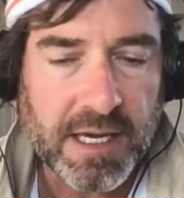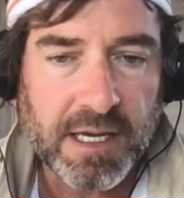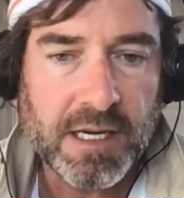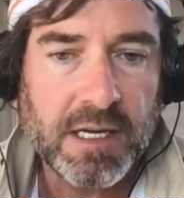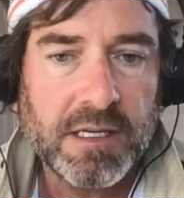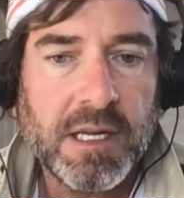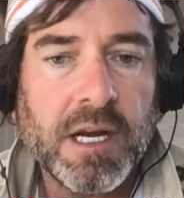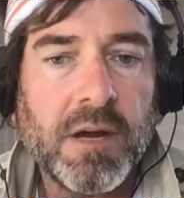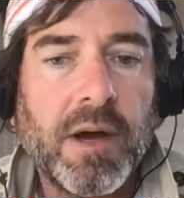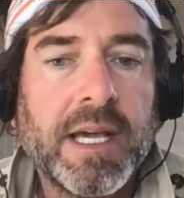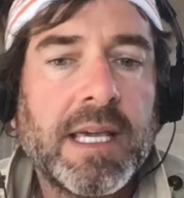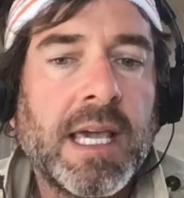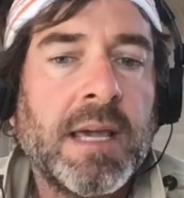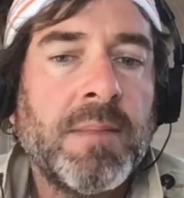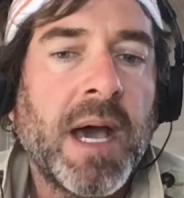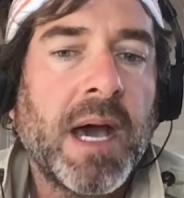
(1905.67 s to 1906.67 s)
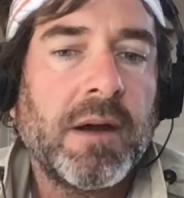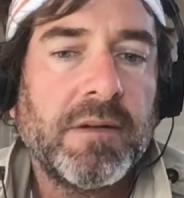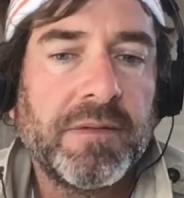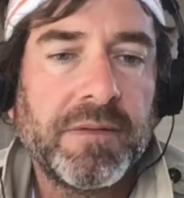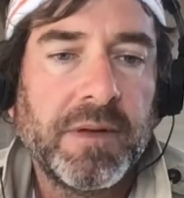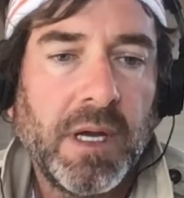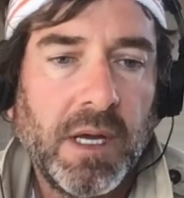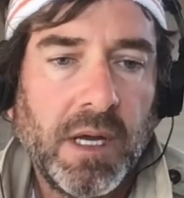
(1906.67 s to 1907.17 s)
and you know, I came out of
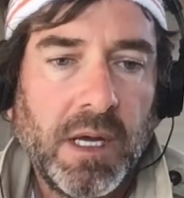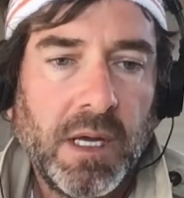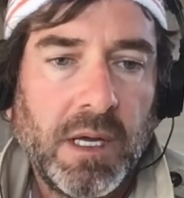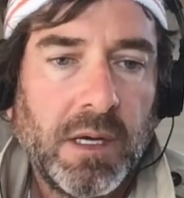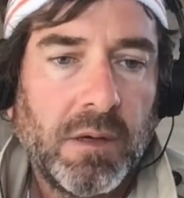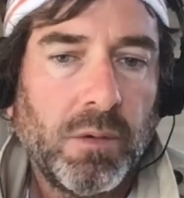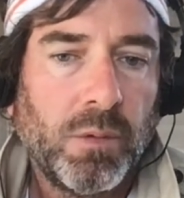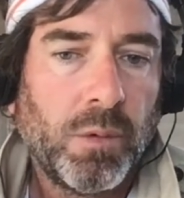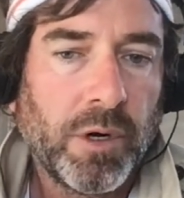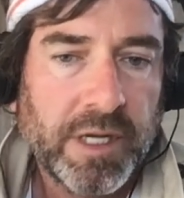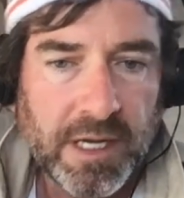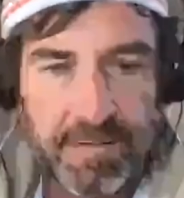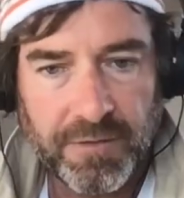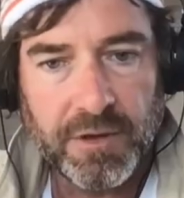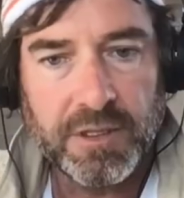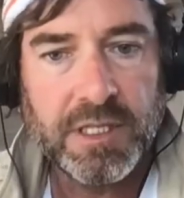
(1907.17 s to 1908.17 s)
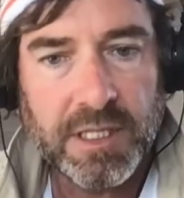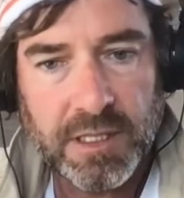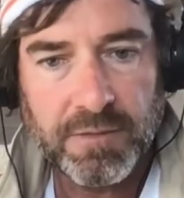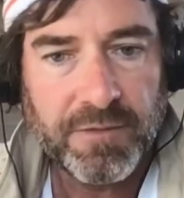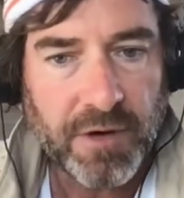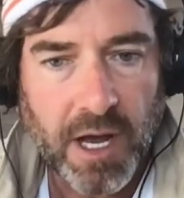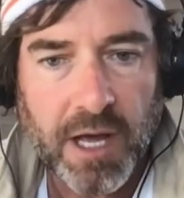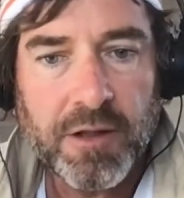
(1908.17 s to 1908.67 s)
working for
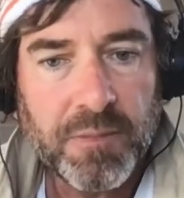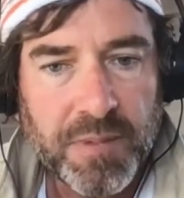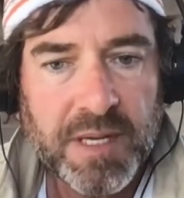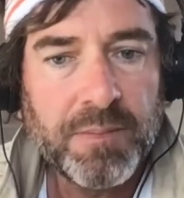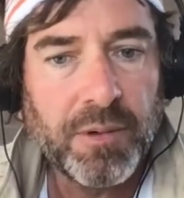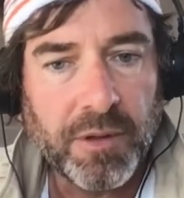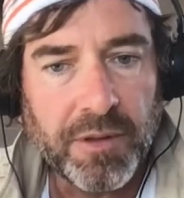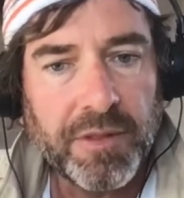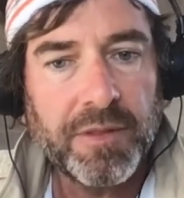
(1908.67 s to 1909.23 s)
for other people.